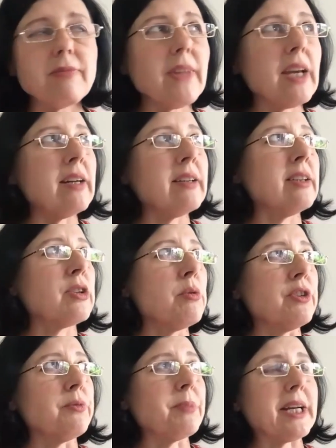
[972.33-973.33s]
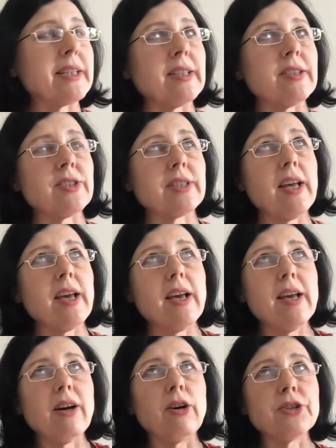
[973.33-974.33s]
The Code of Practice
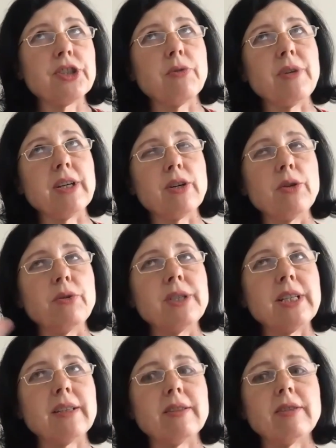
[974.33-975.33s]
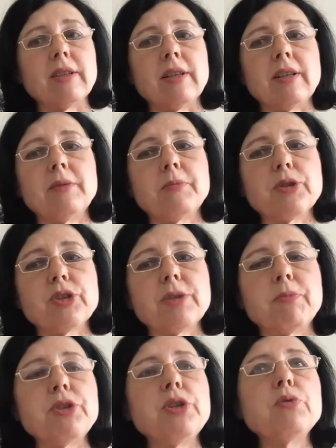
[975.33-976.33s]
also included the
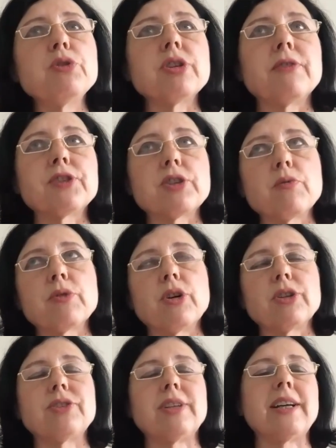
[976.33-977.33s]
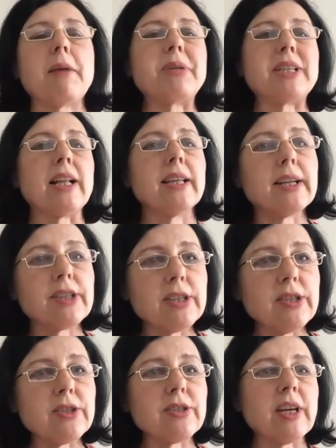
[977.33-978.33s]
possible use of so-called rapid alert
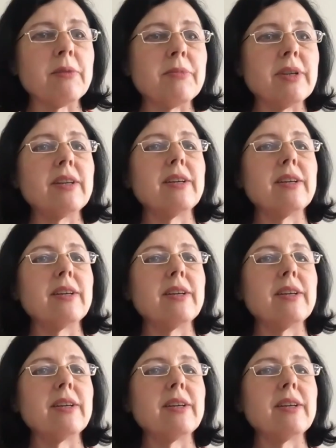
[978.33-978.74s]
system,